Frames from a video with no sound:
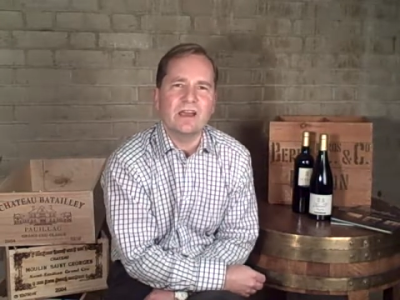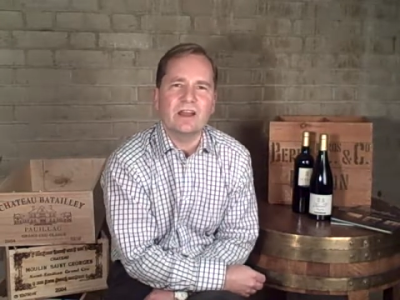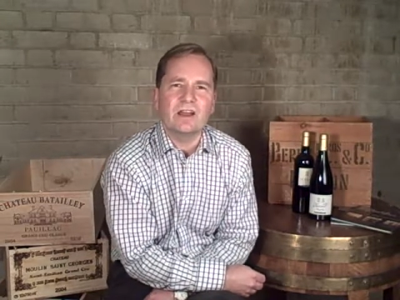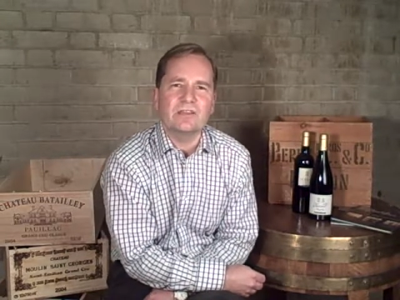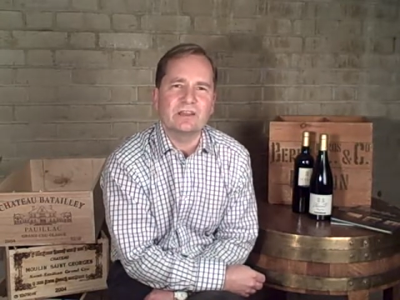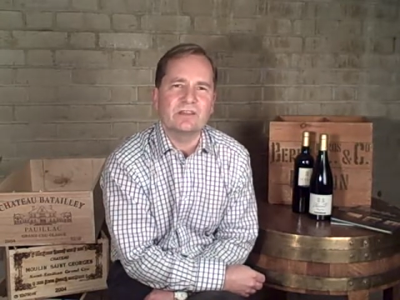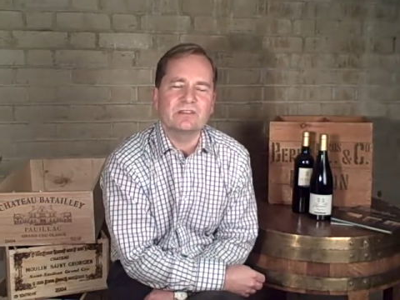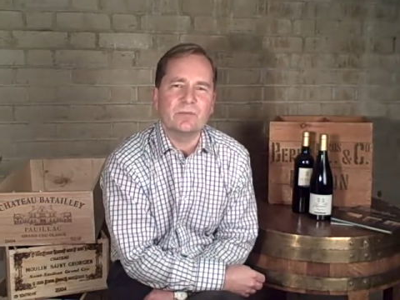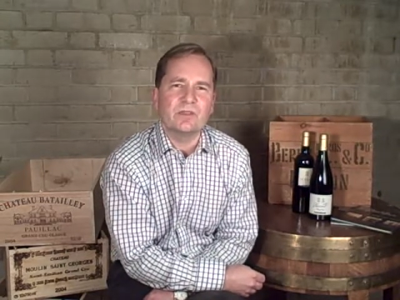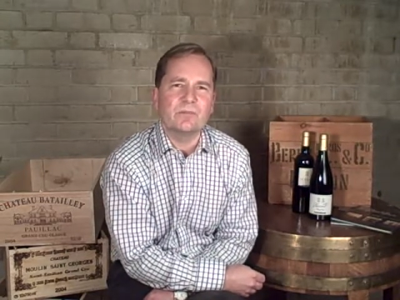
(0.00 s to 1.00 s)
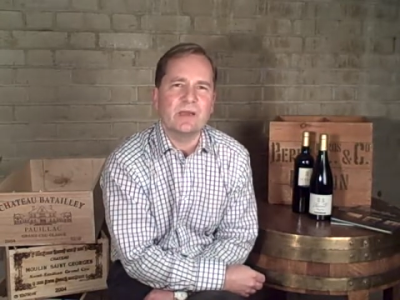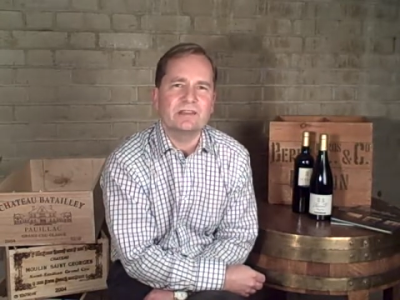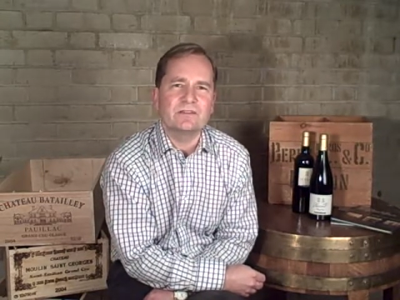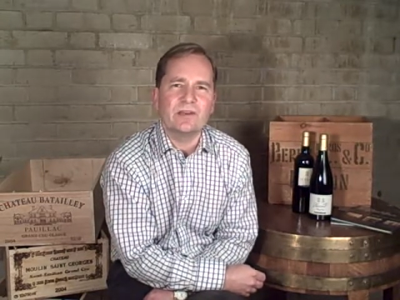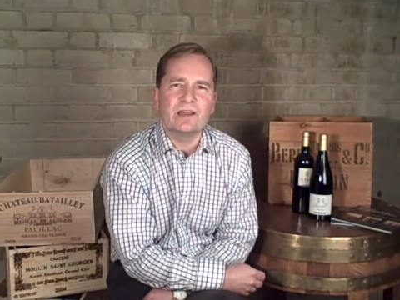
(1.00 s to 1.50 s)
and I think some of the
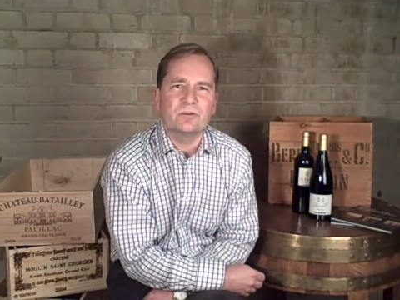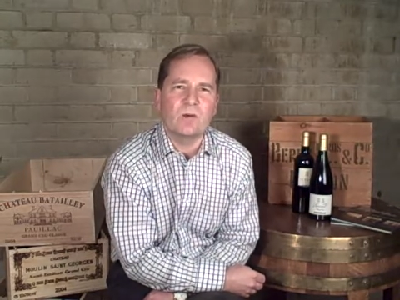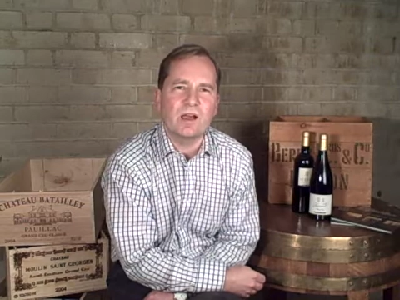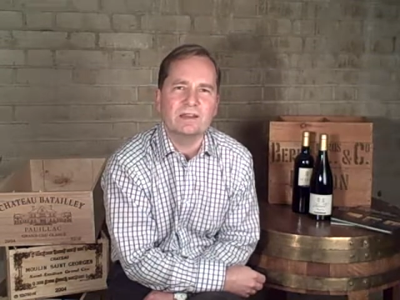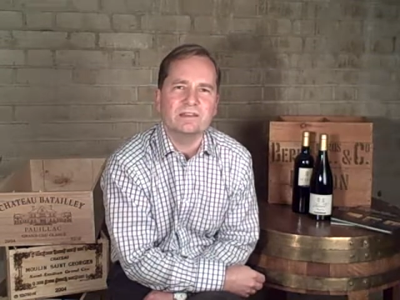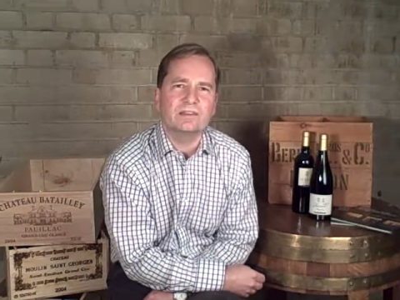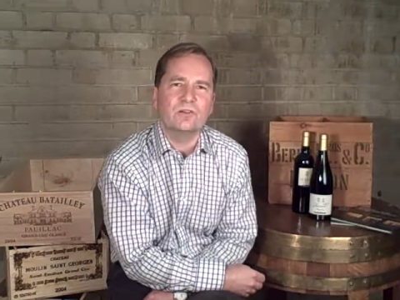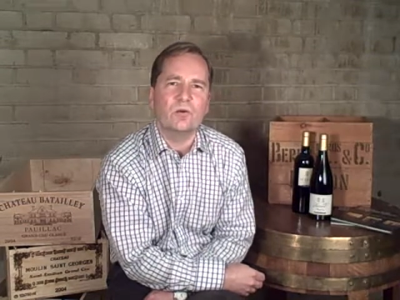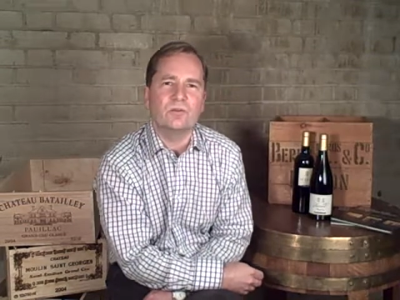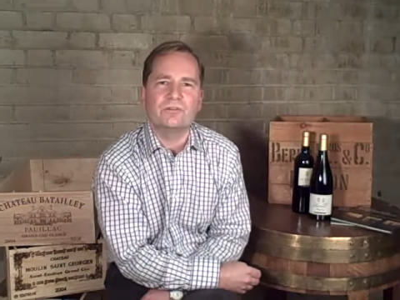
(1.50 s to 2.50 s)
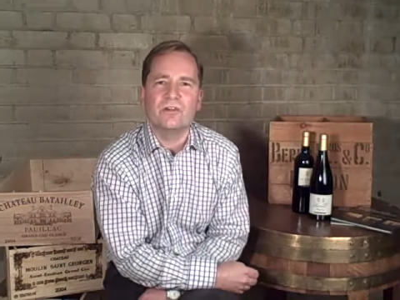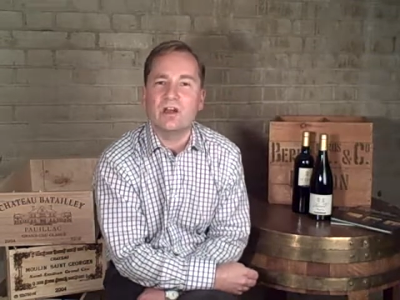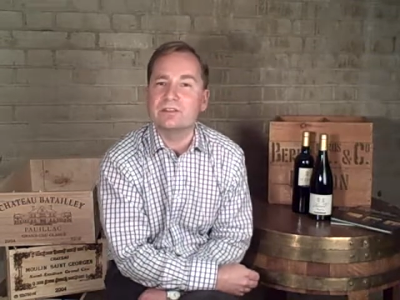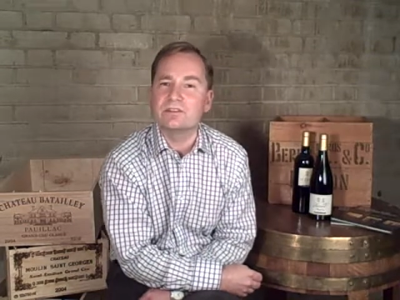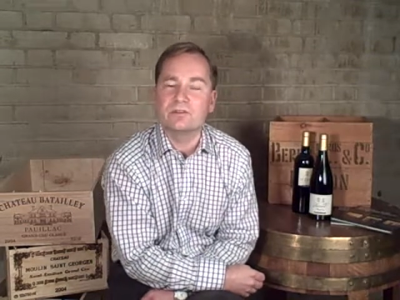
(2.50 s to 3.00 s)
best value wines in all of
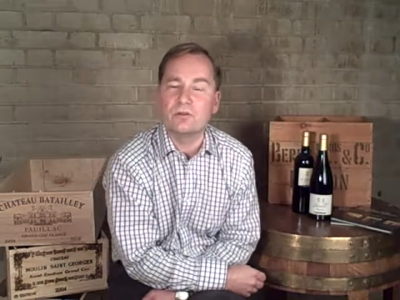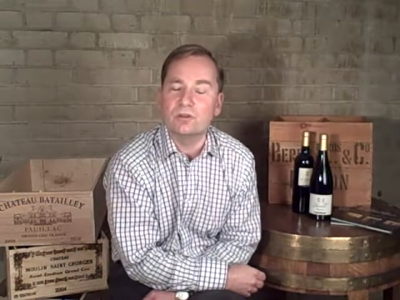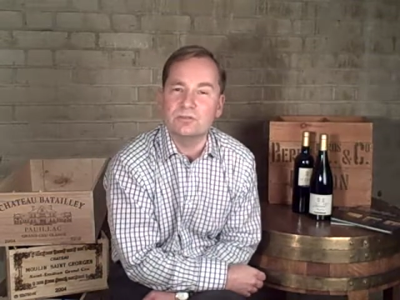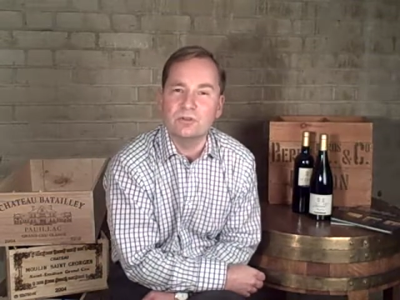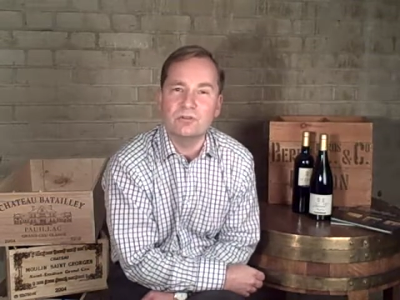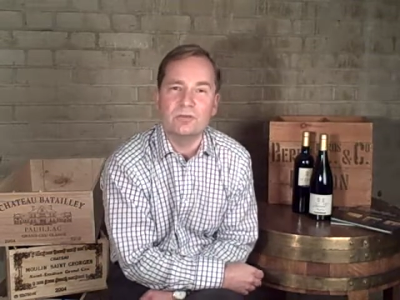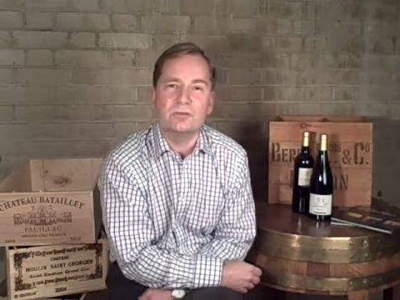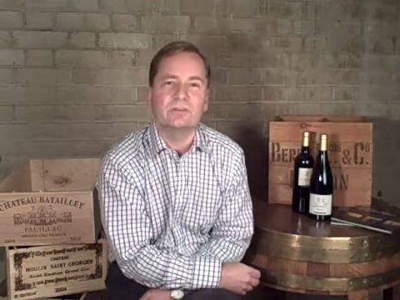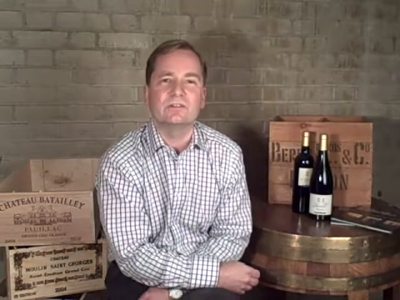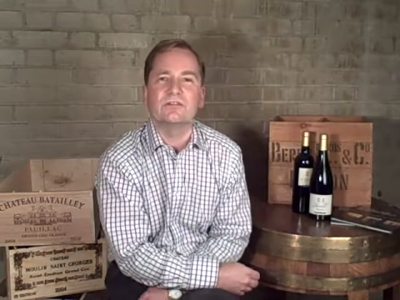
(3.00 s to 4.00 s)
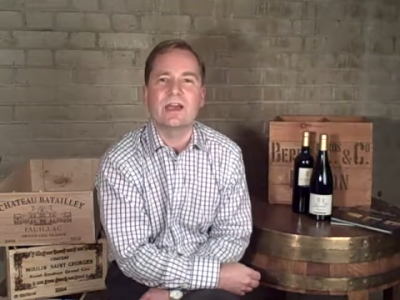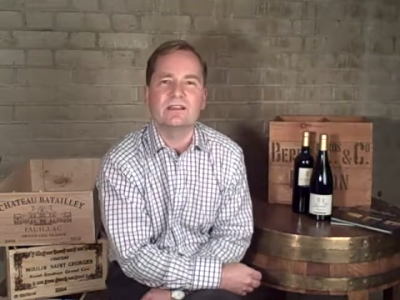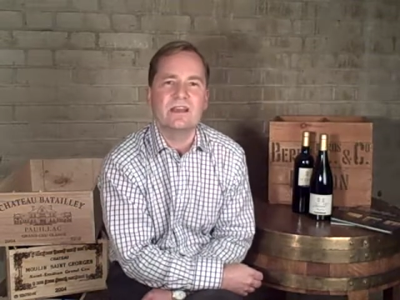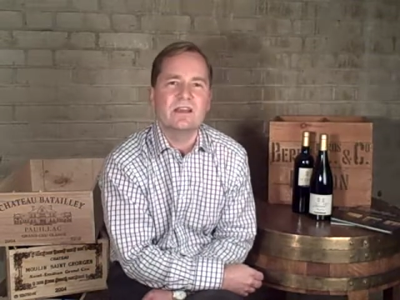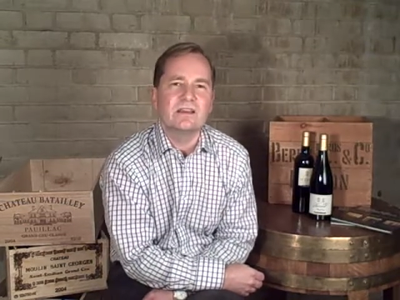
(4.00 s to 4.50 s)
France, all of Europe in
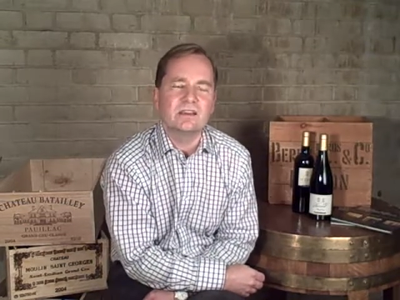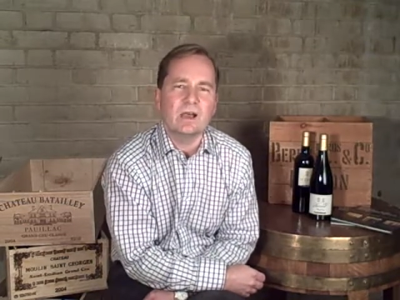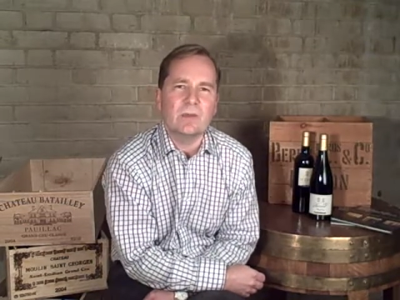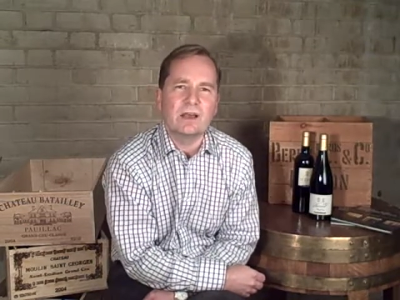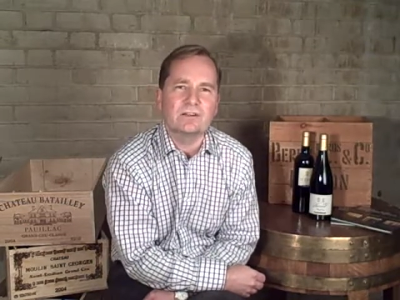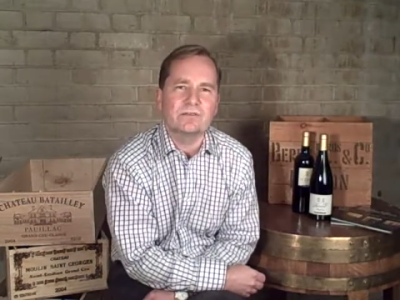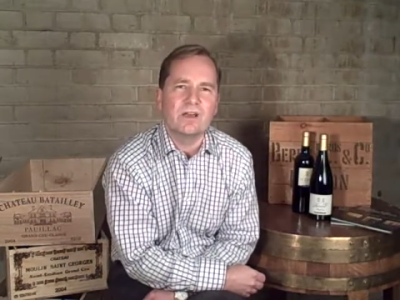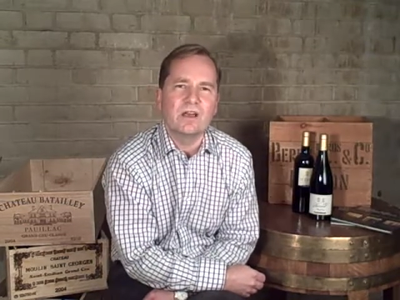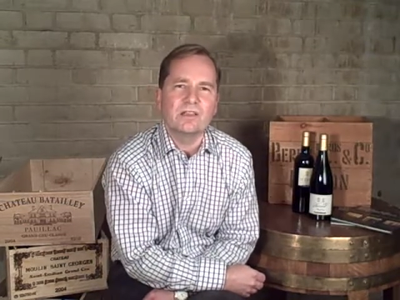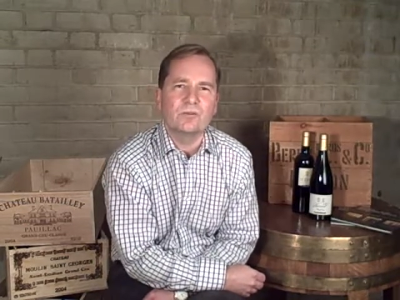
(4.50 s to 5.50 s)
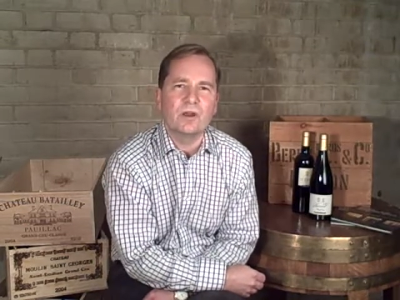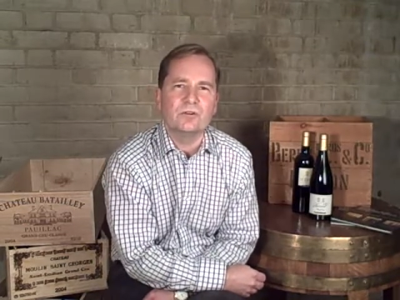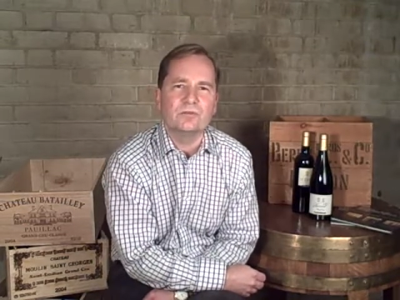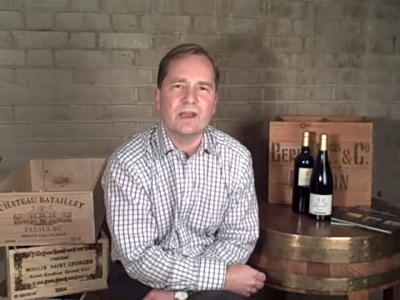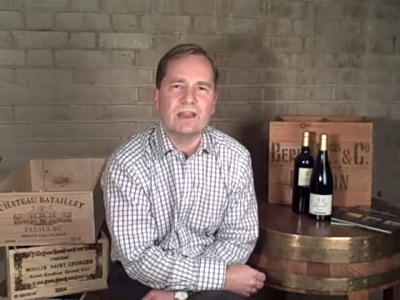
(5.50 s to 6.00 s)
fact, come out of the
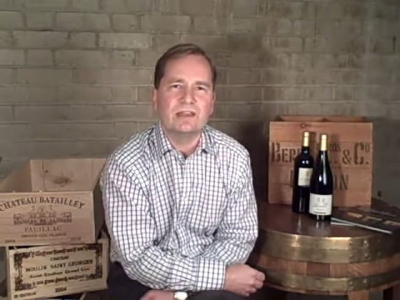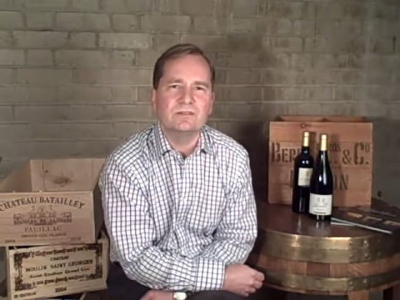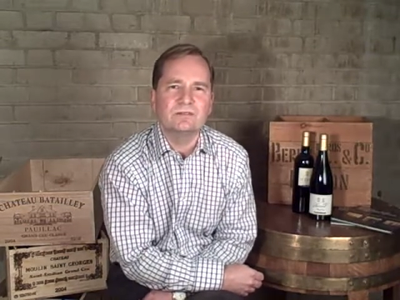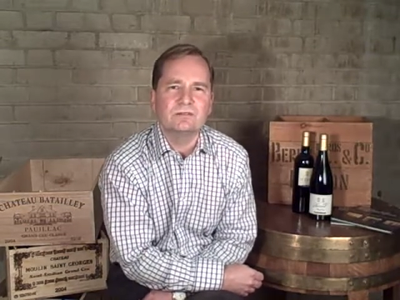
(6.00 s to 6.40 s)
Rhône Valley.